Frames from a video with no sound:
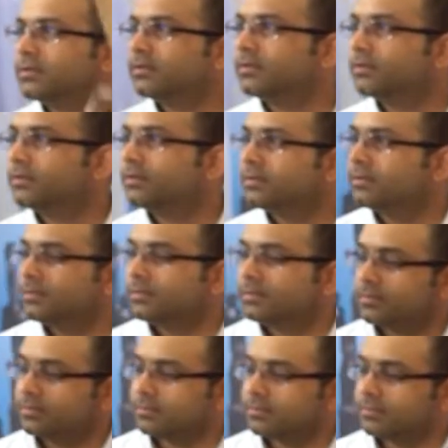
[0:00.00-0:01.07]

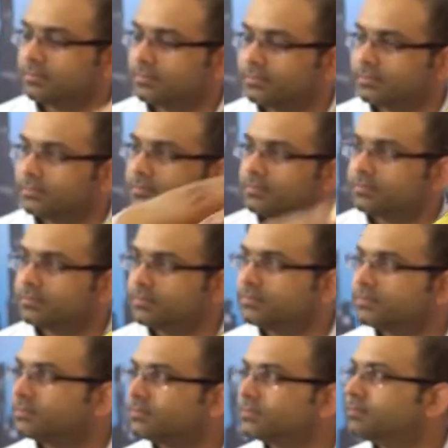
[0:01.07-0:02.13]

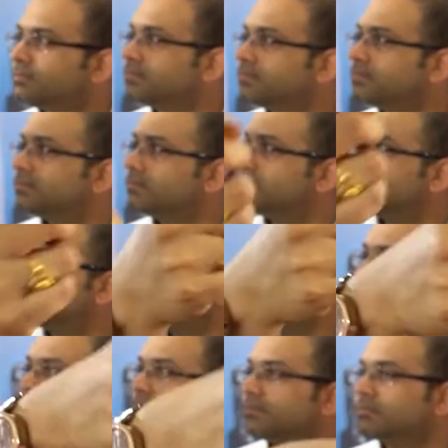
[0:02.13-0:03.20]

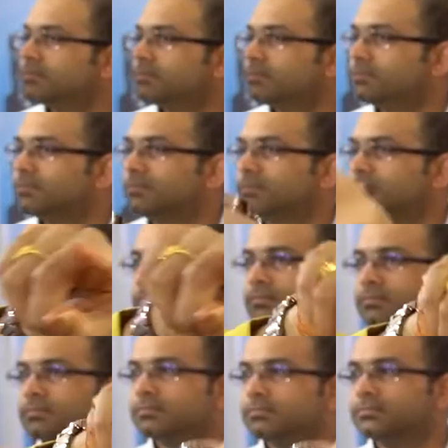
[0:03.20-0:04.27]

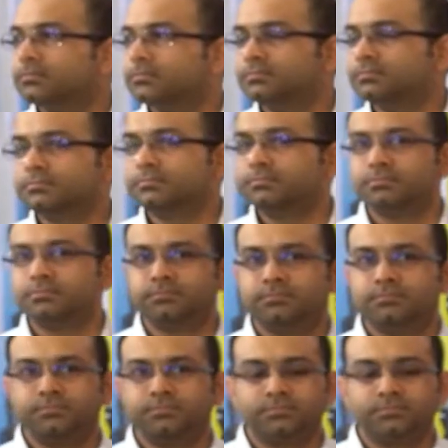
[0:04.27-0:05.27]
The person shown says nothing.